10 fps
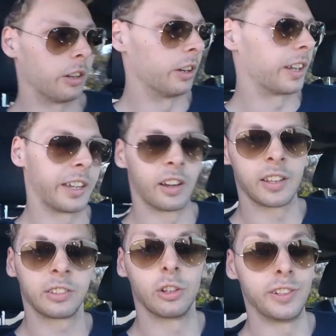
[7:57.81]
Okay
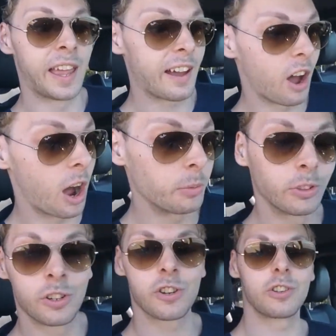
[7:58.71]
guys, so now I'm
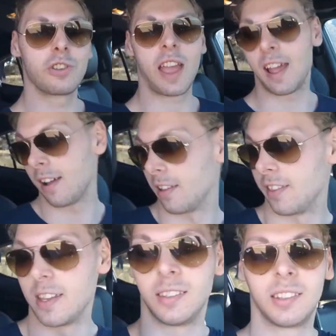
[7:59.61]
going to show you how these